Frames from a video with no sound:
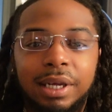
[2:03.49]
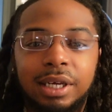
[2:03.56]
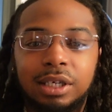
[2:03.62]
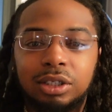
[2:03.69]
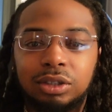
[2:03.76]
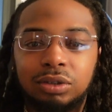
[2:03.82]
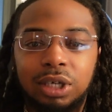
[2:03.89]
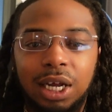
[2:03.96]

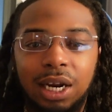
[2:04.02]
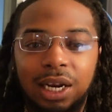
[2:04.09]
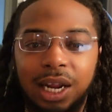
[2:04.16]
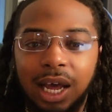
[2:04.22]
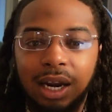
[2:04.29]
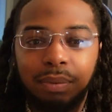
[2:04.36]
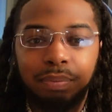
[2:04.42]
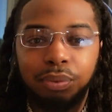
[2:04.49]
history, you got a
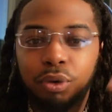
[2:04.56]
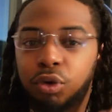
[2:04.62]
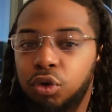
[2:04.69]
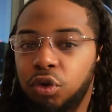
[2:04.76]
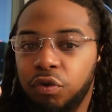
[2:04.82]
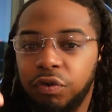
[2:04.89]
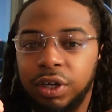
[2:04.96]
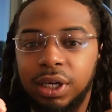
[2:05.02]
lot of
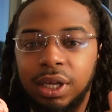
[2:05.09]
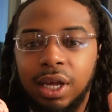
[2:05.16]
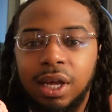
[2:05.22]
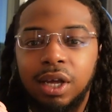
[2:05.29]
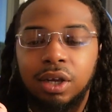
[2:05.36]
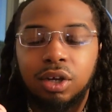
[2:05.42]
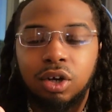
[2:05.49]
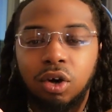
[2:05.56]
proven,
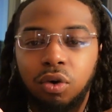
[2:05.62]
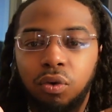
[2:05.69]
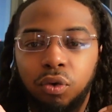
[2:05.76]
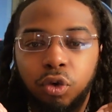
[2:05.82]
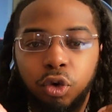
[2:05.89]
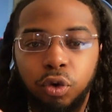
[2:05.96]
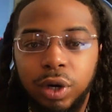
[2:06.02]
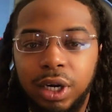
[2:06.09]
you know,
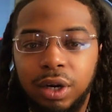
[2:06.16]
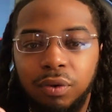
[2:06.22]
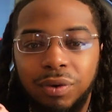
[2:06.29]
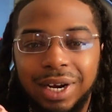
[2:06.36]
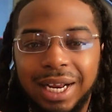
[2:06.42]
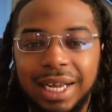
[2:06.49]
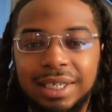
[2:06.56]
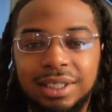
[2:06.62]
credit
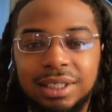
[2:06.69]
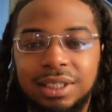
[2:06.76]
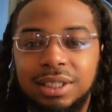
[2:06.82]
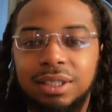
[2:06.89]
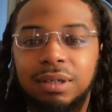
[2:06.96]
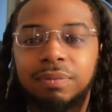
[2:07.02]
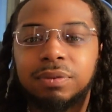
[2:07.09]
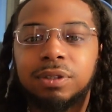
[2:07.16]

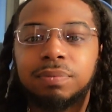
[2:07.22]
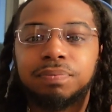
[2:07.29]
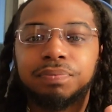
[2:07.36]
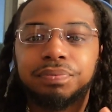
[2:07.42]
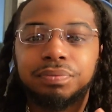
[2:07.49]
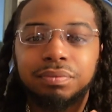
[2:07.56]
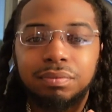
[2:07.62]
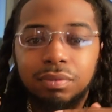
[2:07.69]
relationships
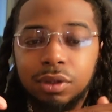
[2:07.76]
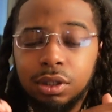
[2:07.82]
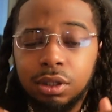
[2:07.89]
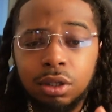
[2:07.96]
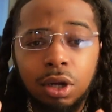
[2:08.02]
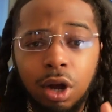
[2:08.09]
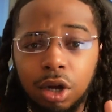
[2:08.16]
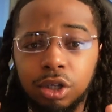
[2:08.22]

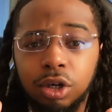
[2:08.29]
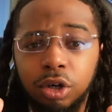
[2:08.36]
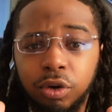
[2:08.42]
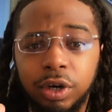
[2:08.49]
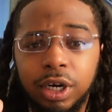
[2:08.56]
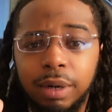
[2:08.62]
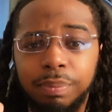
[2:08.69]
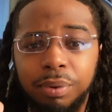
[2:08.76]
on your
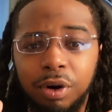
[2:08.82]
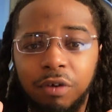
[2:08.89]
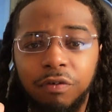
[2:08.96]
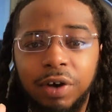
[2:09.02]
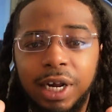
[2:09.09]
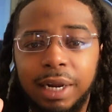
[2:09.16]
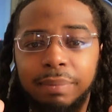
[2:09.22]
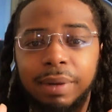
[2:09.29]
credit
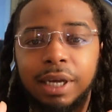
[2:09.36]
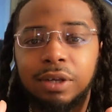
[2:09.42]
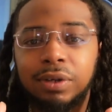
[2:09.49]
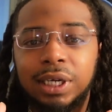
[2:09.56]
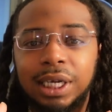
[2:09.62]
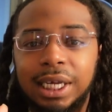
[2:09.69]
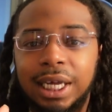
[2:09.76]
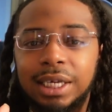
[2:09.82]
profile that make you
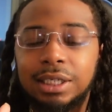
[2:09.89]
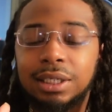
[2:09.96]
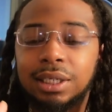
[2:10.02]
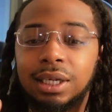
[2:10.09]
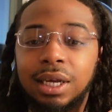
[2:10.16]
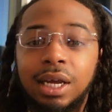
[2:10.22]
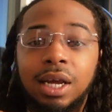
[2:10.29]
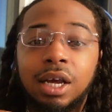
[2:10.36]
look
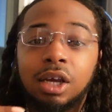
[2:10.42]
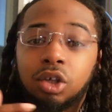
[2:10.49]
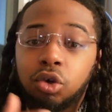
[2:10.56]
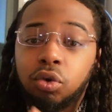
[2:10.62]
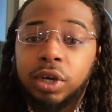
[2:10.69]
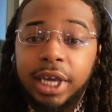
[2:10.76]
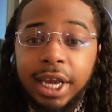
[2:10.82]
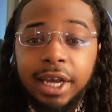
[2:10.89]
excellent, you
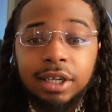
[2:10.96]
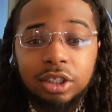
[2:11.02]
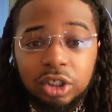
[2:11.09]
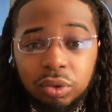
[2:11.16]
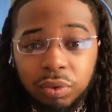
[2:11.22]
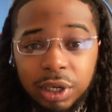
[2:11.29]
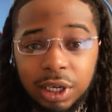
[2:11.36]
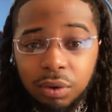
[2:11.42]
can
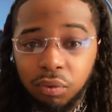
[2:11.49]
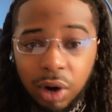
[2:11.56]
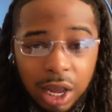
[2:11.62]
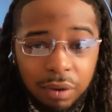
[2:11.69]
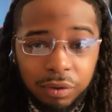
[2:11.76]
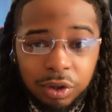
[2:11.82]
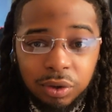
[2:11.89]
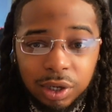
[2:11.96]
swing
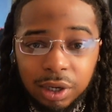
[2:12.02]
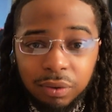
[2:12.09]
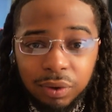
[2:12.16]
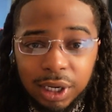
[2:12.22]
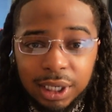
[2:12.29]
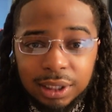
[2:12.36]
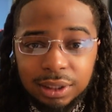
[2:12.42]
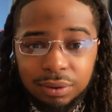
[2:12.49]
right when you get
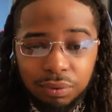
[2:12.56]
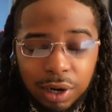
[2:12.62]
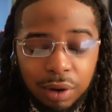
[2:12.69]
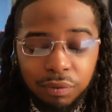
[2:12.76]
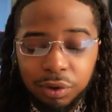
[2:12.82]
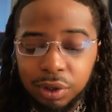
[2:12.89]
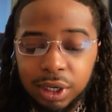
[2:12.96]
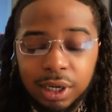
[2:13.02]
a right
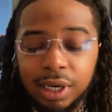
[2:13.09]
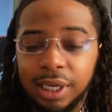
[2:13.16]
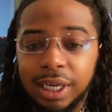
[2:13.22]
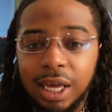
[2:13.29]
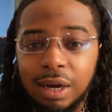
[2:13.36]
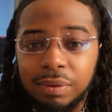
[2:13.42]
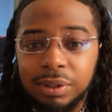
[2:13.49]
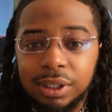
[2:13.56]
when you get an
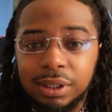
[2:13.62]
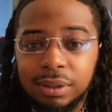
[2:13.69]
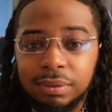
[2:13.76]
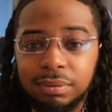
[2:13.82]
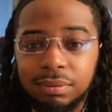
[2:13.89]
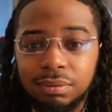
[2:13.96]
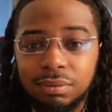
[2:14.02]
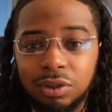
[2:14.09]
account with them.
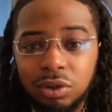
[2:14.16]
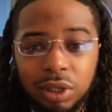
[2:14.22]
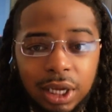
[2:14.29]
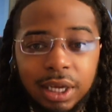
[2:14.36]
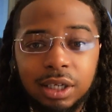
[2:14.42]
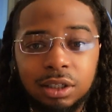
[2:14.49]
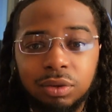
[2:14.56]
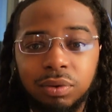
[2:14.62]
You
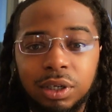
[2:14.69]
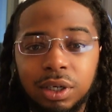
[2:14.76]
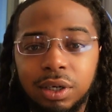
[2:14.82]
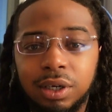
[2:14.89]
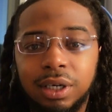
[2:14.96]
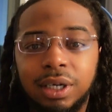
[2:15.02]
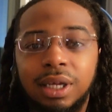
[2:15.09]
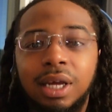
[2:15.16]
can swing
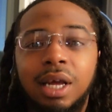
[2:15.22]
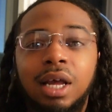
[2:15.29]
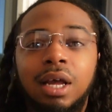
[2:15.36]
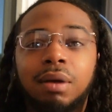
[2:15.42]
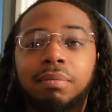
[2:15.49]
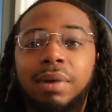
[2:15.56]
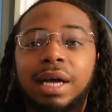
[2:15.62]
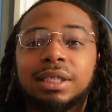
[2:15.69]
early.
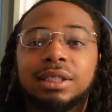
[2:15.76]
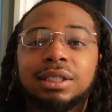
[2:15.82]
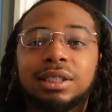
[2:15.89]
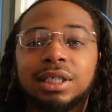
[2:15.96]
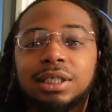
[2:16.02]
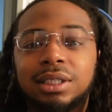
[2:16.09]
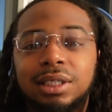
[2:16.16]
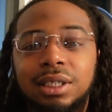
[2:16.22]
My
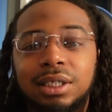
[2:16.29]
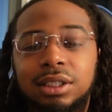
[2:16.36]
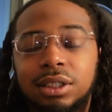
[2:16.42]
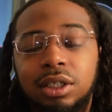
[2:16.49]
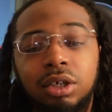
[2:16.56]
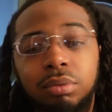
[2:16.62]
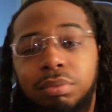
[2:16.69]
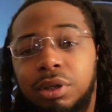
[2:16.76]
suggestion is
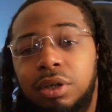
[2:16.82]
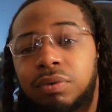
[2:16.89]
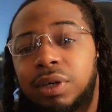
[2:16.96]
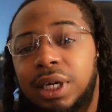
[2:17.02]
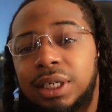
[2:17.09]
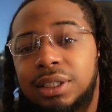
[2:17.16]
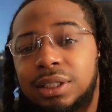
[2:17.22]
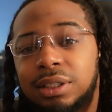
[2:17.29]
still build a
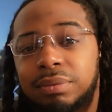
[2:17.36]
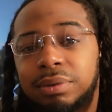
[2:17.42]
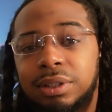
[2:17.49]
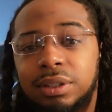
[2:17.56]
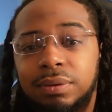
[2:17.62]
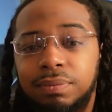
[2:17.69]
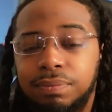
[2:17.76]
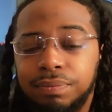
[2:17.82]
relationship with
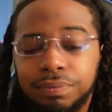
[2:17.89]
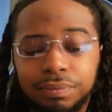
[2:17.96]
them.